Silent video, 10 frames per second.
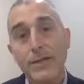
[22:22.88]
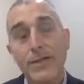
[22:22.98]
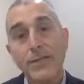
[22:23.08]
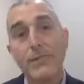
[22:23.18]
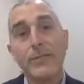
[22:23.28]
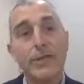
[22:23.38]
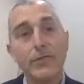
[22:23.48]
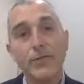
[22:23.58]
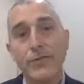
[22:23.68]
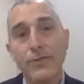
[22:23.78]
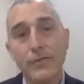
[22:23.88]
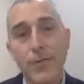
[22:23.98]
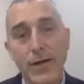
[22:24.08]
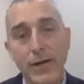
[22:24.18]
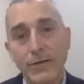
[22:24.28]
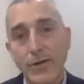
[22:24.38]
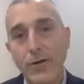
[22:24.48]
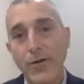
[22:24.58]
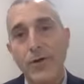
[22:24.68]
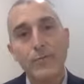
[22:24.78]
The same thing is true for smoking.
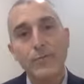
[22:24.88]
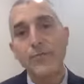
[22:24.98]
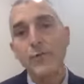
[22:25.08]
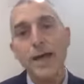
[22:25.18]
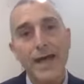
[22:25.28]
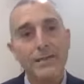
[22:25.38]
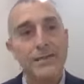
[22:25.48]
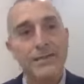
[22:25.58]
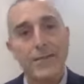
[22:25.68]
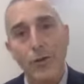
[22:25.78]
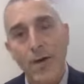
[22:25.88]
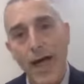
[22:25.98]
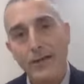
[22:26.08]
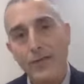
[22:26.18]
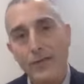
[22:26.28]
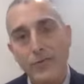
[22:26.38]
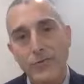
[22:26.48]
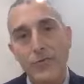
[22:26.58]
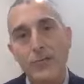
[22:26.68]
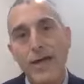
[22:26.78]
Don't go from 2 packs to 0 packs. Just
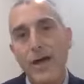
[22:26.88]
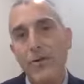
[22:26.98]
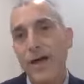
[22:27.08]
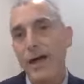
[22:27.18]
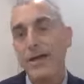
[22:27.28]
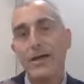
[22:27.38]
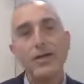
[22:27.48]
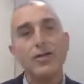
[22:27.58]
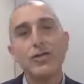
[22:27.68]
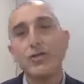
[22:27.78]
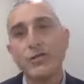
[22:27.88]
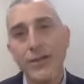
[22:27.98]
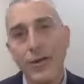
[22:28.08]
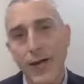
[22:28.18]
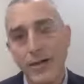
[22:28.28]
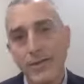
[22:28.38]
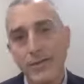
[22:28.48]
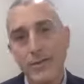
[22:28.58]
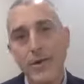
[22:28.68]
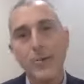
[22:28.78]
trim down by 2
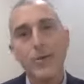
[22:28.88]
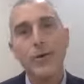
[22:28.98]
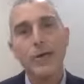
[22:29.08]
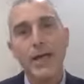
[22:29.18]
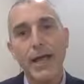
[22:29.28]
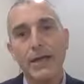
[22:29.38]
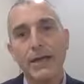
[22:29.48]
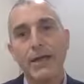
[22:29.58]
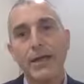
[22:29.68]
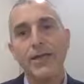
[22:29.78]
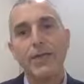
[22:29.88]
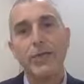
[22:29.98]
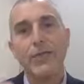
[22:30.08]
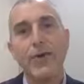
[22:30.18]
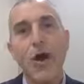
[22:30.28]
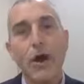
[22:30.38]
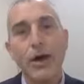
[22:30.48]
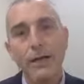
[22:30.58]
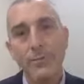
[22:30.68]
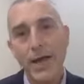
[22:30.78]
cigarettes per day. You will have
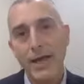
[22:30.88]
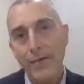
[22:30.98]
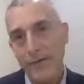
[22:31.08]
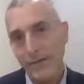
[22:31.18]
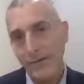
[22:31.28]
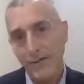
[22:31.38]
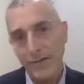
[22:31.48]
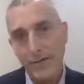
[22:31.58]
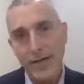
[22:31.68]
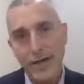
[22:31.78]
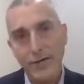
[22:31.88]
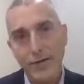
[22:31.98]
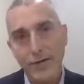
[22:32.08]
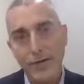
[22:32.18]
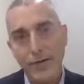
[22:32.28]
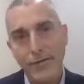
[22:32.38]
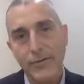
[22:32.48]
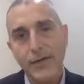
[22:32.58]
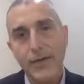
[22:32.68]
already made a meaningful impact on your health.